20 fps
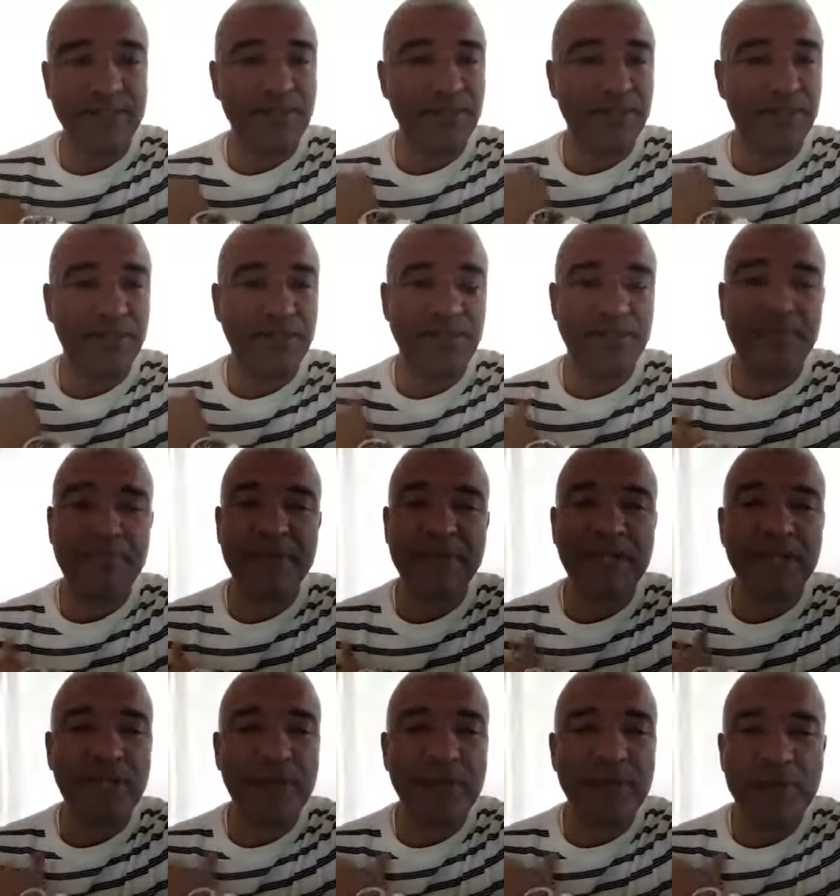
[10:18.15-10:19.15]
which could
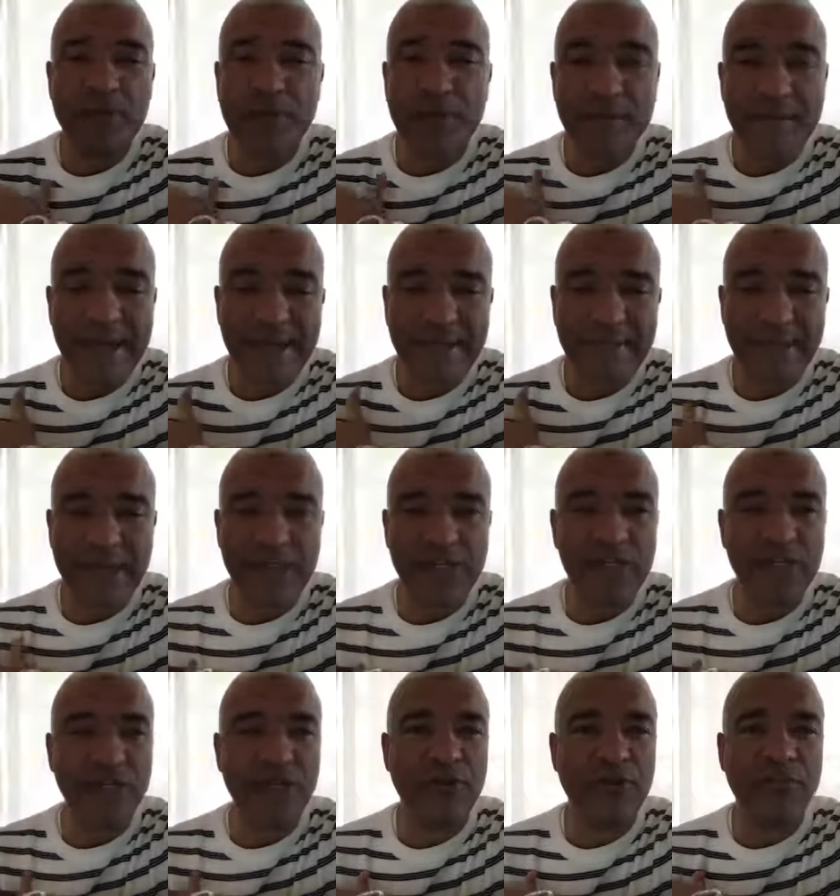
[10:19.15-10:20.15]
be could be
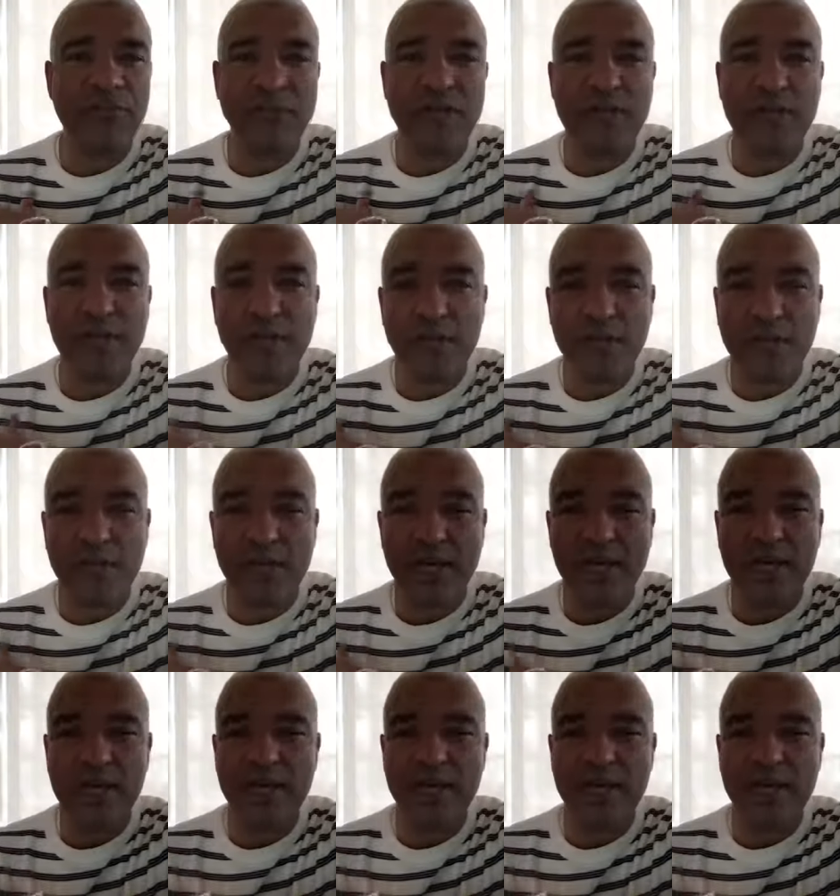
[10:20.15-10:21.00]
meditation, could be yoga,